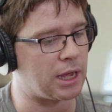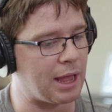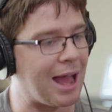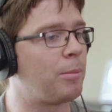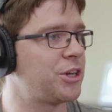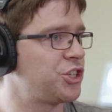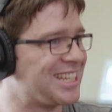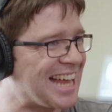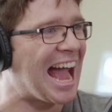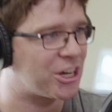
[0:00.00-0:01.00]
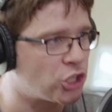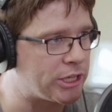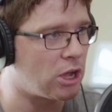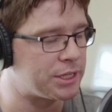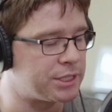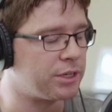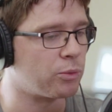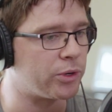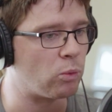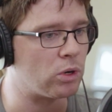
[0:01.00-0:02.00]
how much things actually costed in
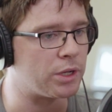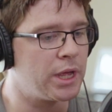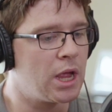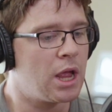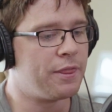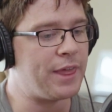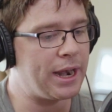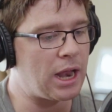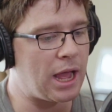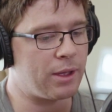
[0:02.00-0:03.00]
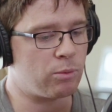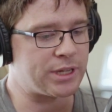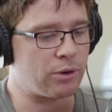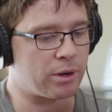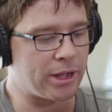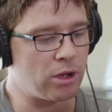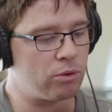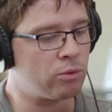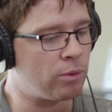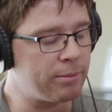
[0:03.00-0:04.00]
the real world. Then I was out on my
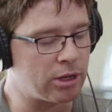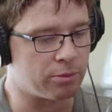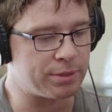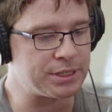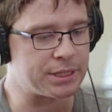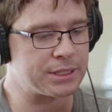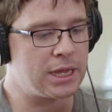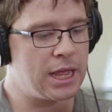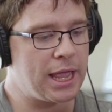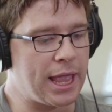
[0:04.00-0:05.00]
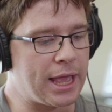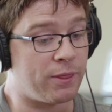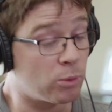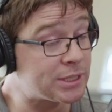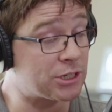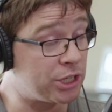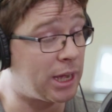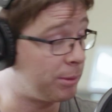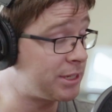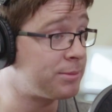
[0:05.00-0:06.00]
own, running my own business, and there was actually a
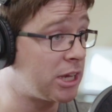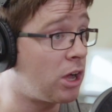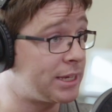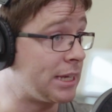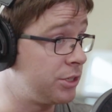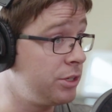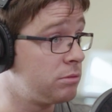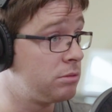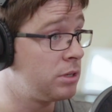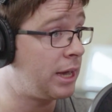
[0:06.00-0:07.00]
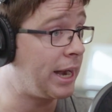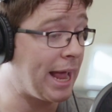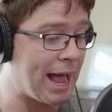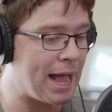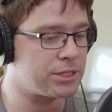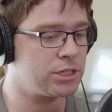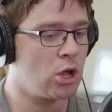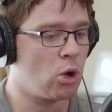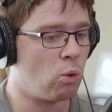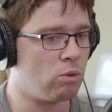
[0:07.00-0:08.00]
couple of times I contacted you, and I asked,
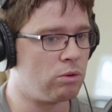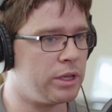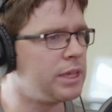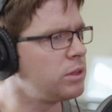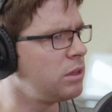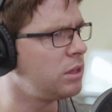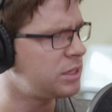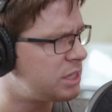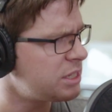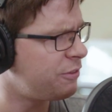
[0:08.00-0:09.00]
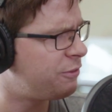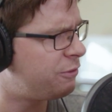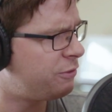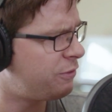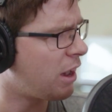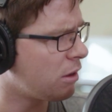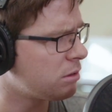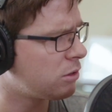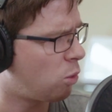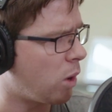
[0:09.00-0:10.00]
is this a
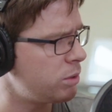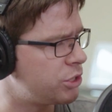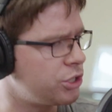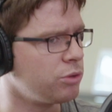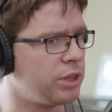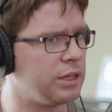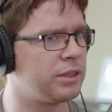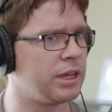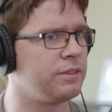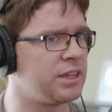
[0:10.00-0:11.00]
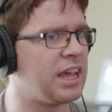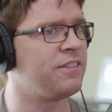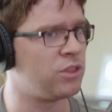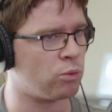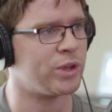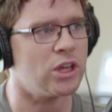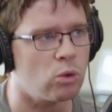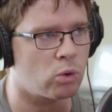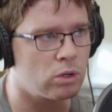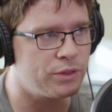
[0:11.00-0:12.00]
fair quote? Do you think that in the
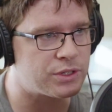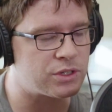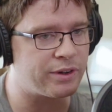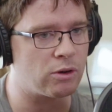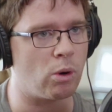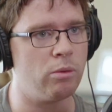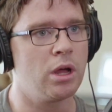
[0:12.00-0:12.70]
real world this is a fair quote?